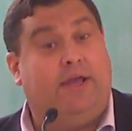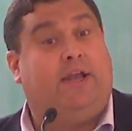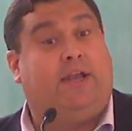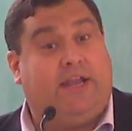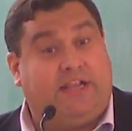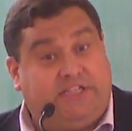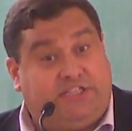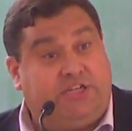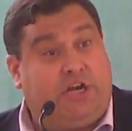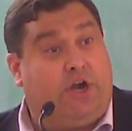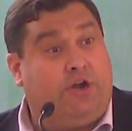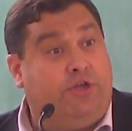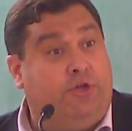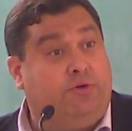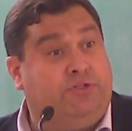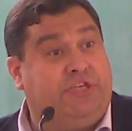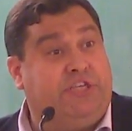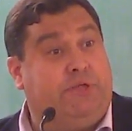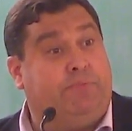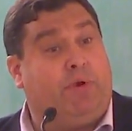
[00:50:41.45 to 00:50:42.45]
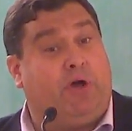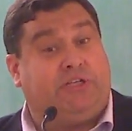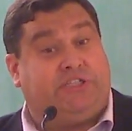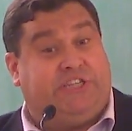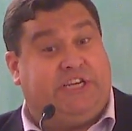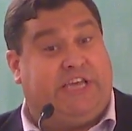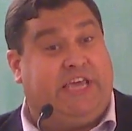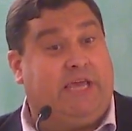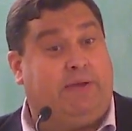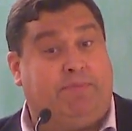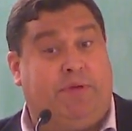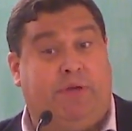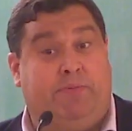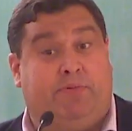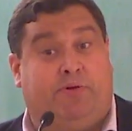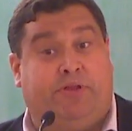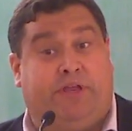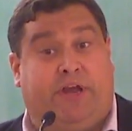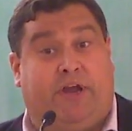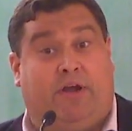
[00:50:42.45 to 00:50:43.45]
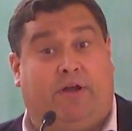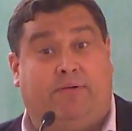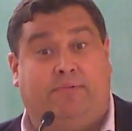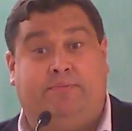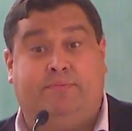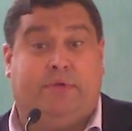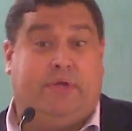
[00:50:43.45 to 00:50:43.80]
let's start using the bus to get people there.